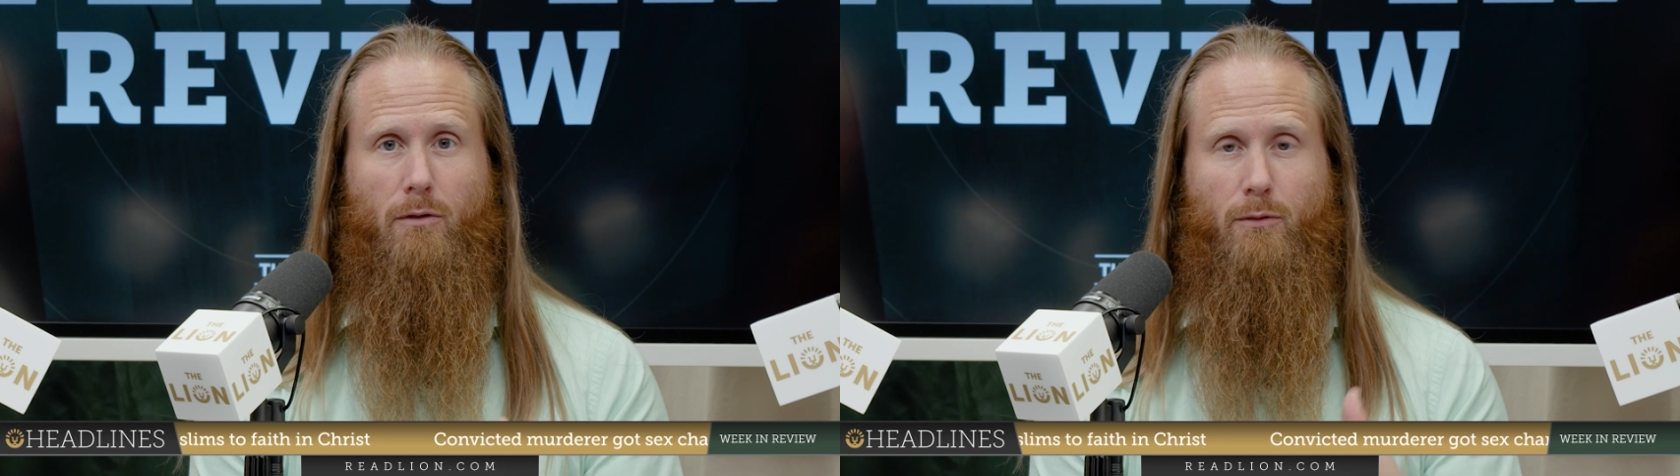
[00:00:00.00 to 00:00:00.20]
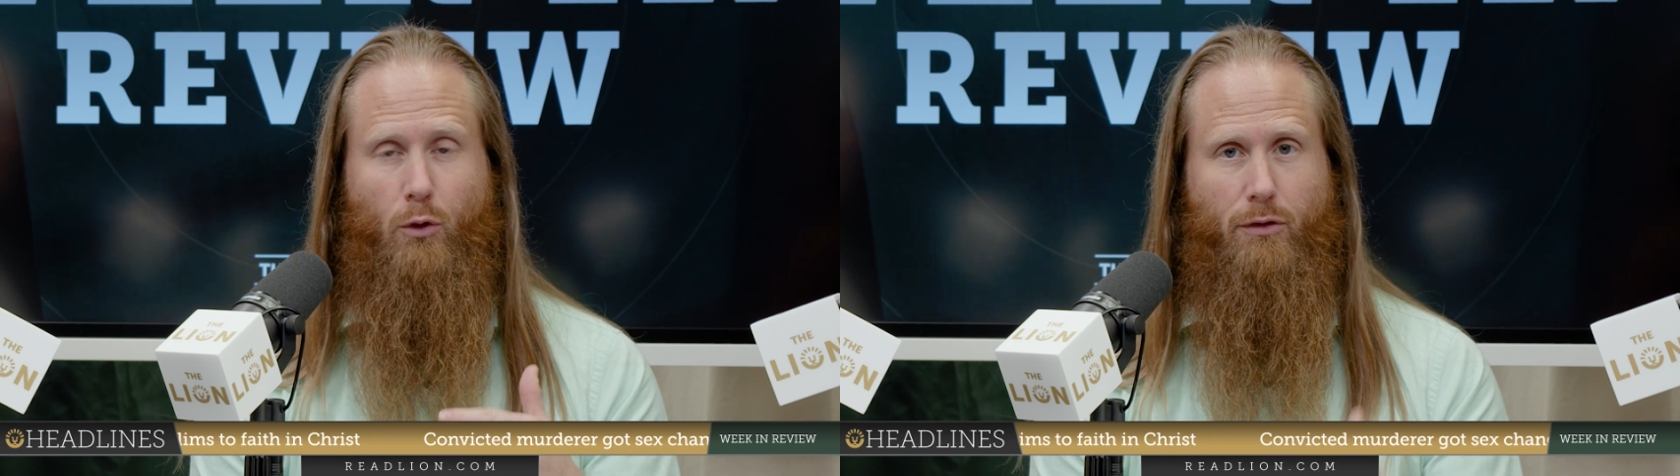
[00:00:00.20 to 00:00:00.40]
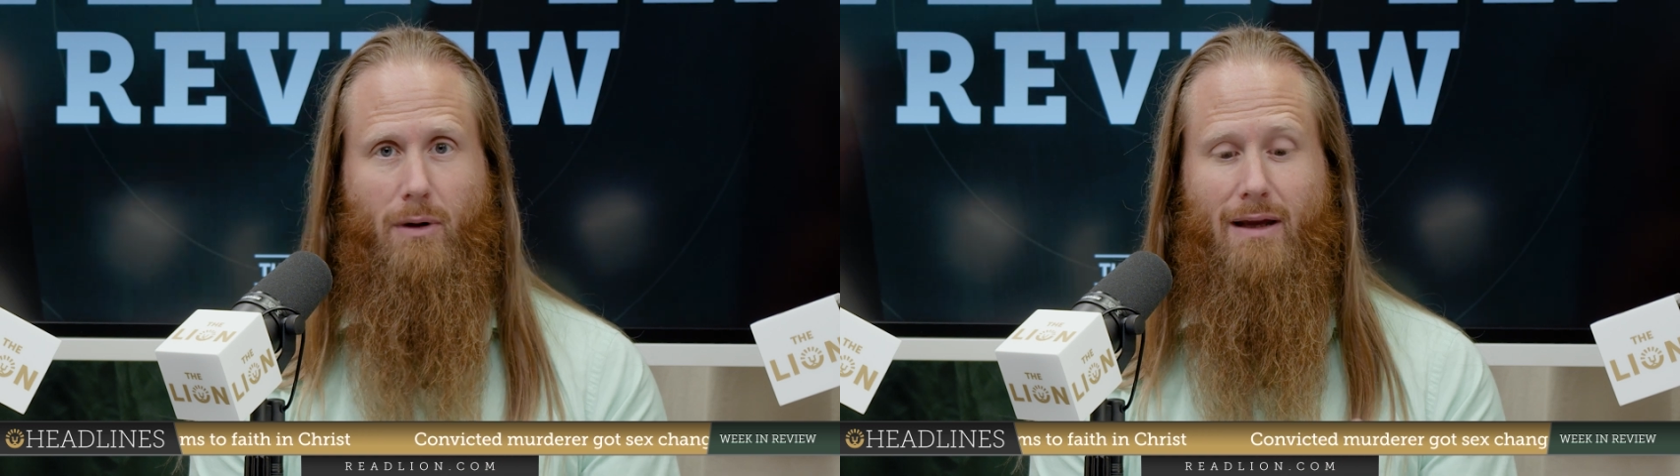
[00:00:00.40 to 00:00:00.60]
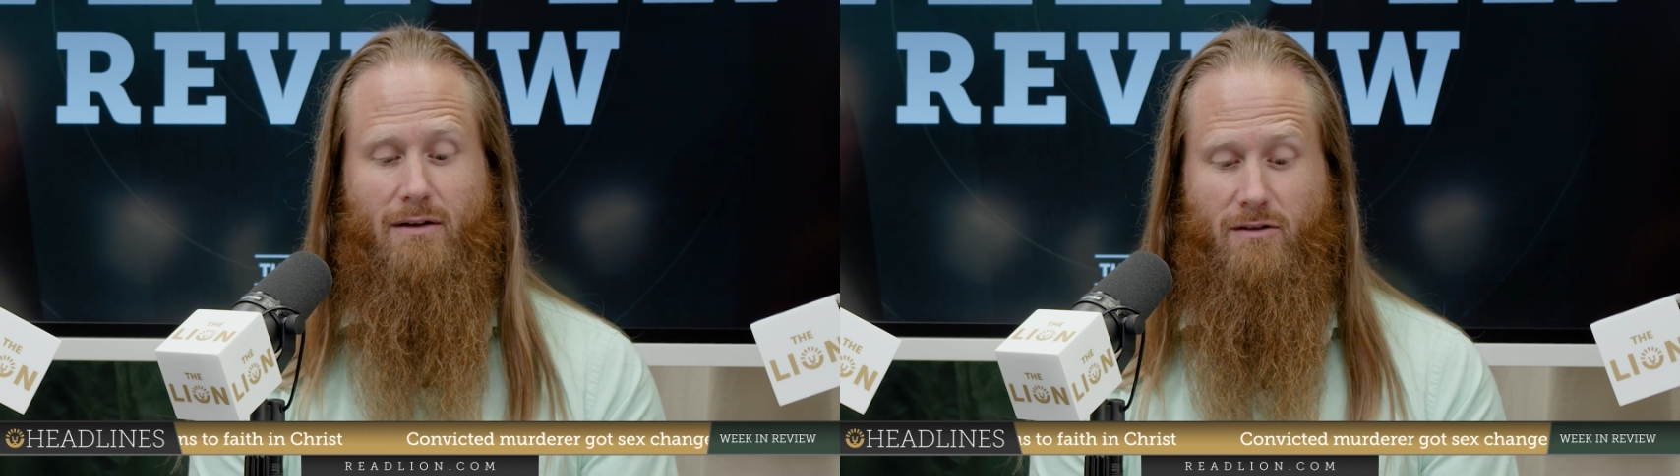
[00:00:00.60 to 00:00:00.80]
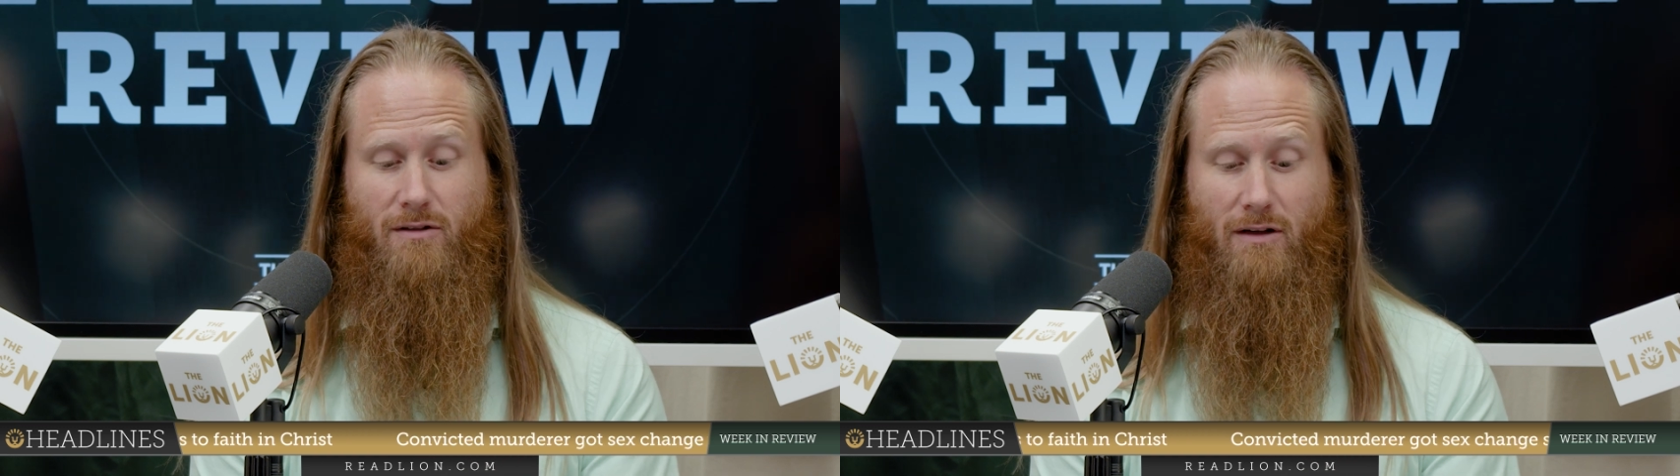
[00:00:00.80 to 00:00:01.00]

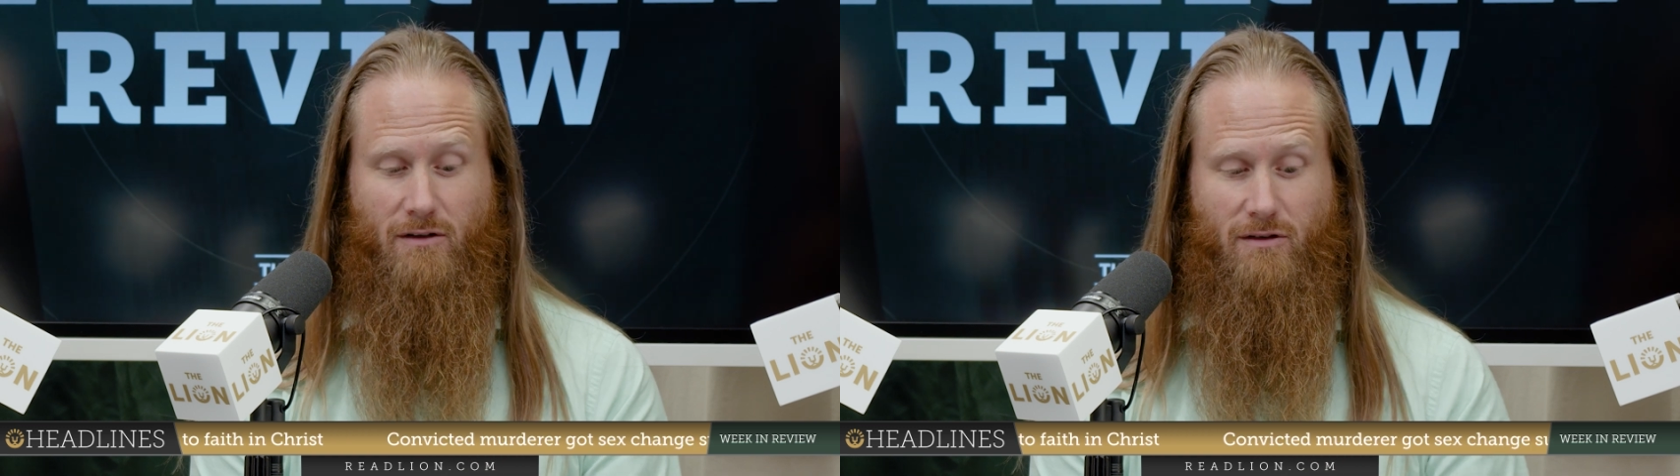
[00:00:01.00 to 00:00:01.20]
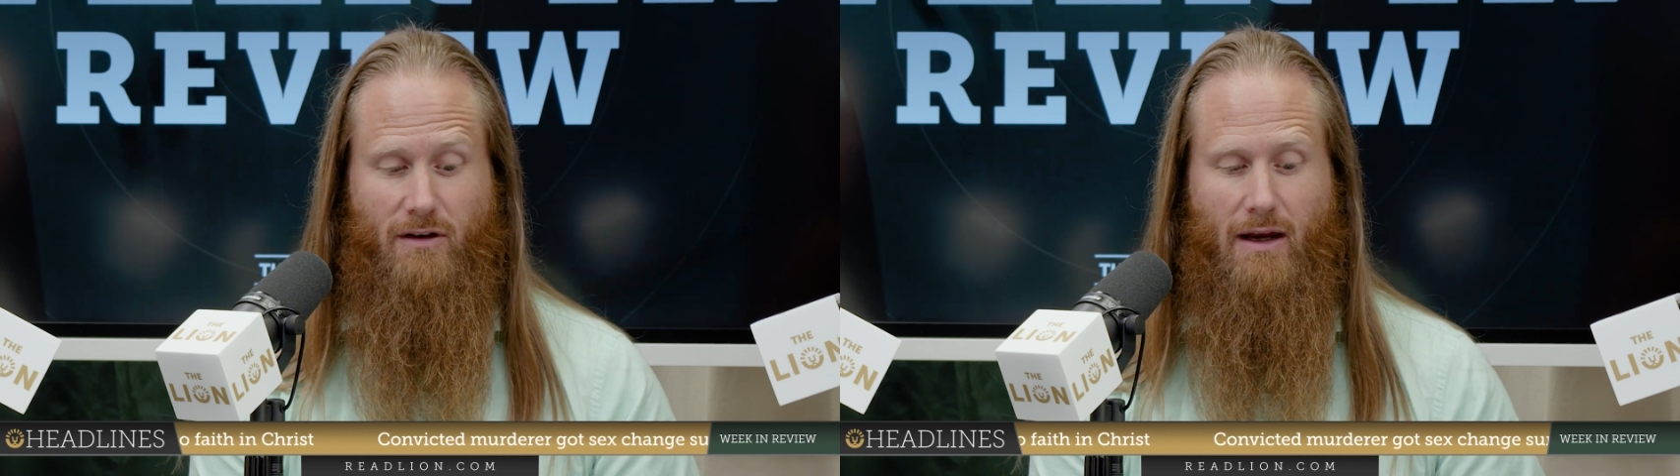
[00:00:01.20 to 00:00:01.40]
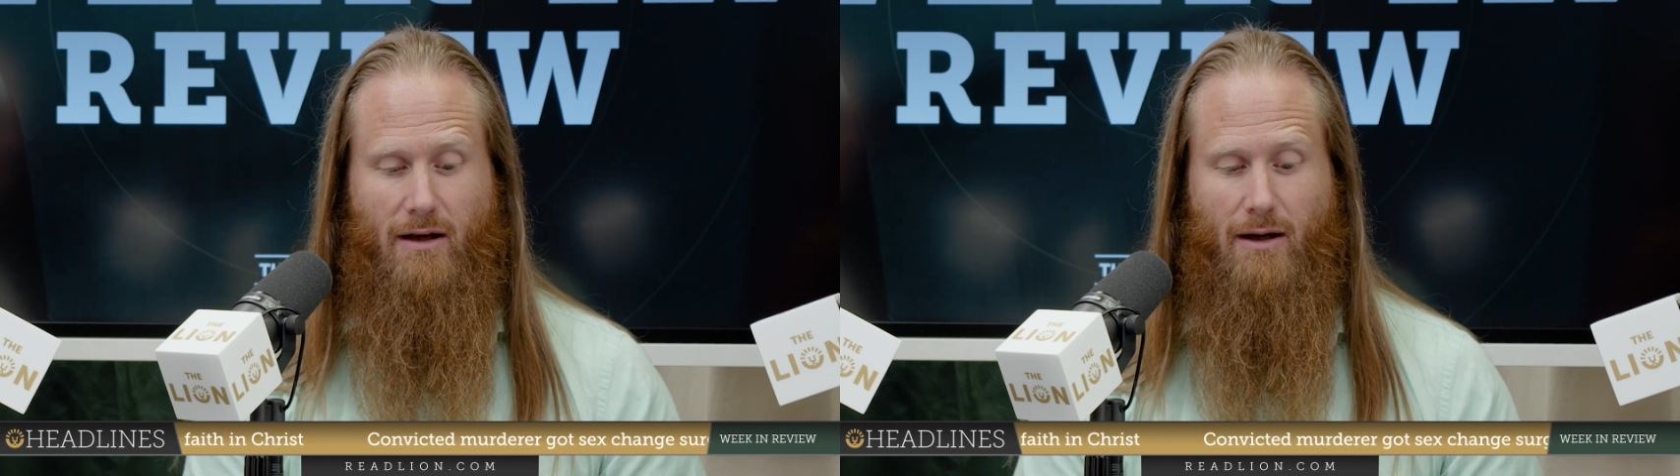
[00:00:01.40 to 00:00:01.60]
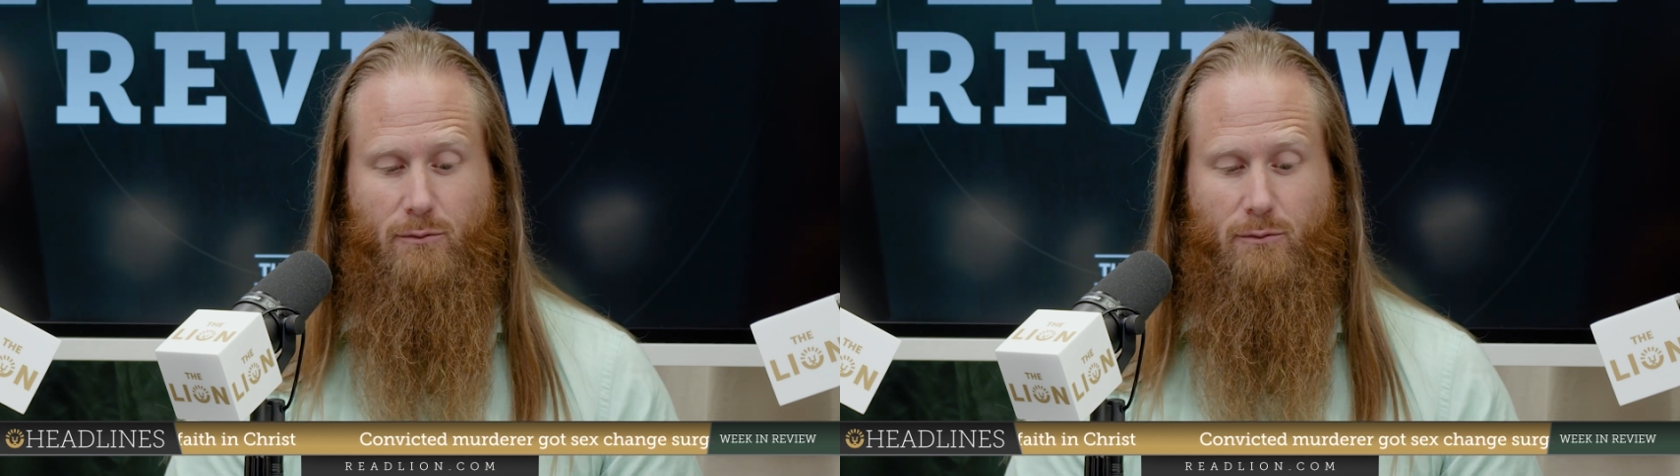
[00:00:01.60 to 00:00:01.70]
forthrightness in saying,